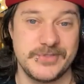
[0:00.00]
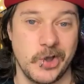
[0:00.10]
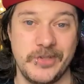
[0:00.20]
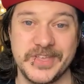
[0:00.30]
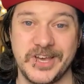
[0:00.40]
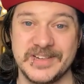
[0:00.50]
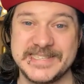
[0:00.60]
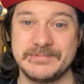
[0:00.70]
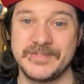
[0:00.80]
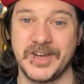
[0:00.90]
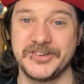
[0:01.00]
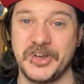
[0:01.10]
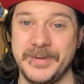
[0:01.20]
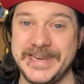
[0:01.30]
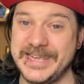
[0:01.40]
all the content we've got
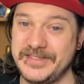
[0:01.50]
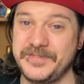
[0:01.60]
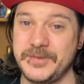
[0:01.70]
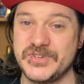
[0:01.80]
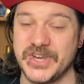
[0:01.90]
coming in the future.